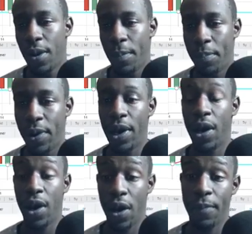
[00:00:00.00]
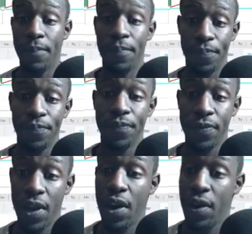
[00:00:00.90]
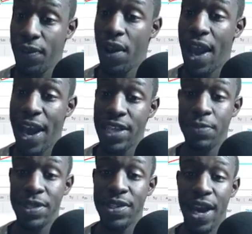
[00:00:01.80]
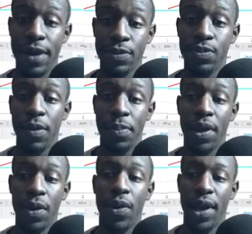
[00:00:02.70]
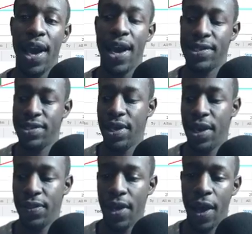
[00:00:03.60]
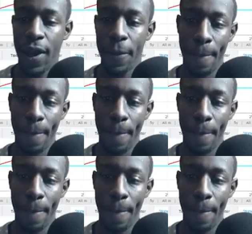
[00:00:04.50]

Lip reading: But there has been times when Bitcoin has done that,